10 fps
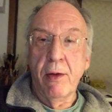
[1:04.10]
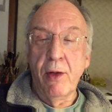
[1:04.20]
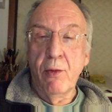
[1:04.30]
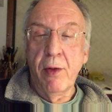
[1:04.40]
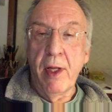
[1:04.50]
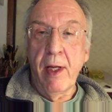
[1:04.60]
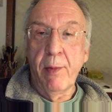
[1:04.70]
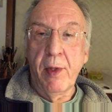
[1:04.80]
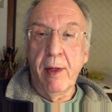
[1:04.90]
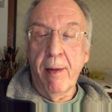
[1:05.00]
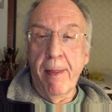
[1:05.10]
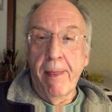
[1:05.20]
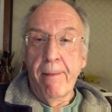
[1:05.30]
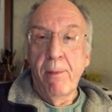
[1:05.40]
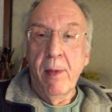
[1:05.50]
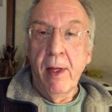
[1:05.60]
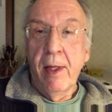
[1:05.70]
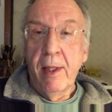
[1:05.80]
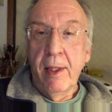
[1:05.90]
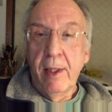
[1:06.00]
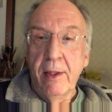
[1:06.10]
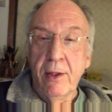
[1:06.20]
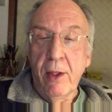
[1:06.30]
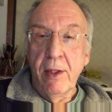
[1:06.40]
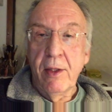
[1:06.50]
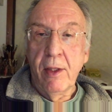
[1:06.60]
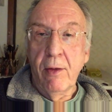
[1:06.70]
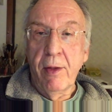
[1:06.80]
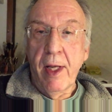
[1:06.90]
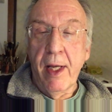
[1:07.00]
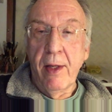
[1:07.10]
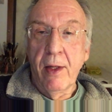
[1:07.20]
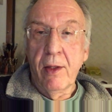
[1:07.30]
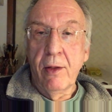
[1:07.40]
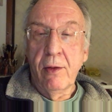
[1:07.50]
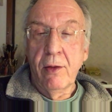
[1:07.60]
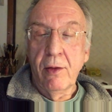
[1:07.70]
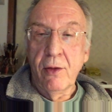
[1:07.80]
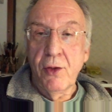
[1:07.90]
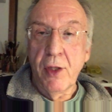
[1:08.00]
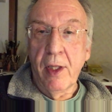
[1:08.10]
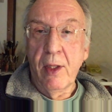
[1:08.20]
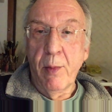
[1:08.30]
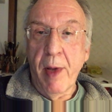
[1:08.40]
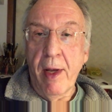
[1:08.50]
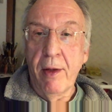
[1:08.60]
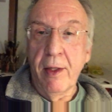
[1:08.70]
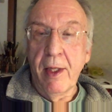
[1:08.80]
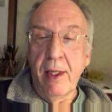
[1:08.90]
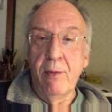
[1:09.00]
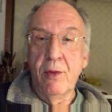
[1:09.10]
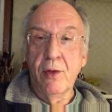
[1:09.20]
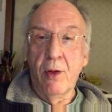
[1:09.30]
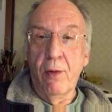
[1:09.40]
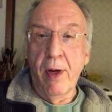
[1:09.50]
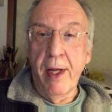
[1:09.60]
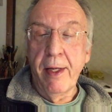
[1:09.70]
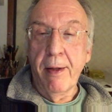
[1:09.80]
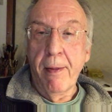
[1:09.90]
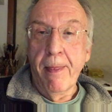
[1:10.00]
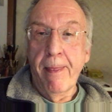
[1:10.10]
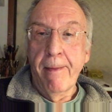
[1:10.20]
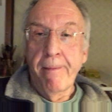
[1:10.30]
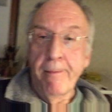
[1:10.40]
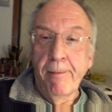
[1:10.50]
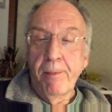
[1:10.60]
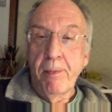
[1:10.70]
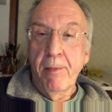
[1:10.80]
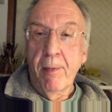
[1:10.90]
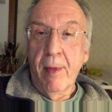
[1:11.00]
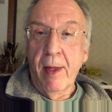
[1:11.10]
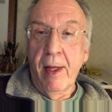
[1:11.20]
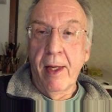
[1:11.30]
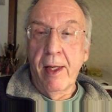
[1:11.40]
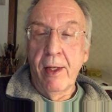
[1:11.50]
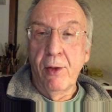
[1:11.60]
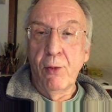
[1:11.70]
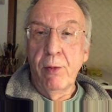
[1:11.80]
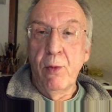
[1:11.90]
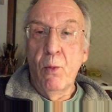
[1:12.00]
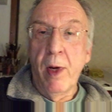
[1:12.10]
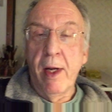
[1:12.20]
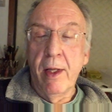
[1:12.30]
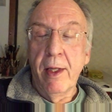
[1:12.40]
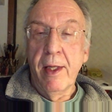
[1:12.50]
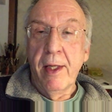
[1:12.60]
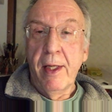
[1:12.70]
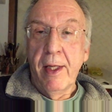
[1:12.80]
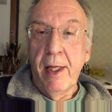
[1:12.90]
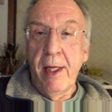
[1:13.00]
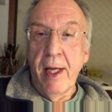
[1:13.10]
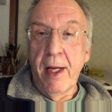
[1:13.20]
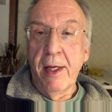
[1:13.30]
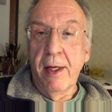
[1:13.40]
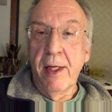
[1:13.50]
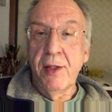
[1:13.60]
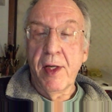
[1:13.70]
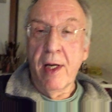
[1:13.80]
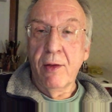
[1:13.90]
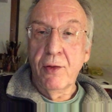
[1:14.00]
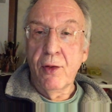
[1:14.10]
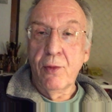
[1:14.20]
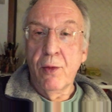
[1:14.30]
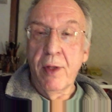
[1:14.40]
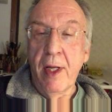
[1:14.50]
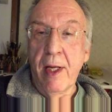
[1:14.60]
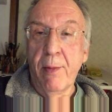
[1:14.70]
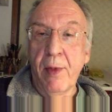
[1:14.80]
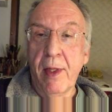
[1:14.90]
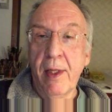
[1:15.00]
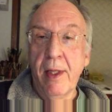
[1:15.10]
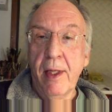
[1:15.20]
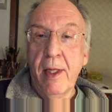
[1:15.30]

in Northampton." So I said, "Okay." I checked him out, and he was all right and doing well. He had a nice house in Northampton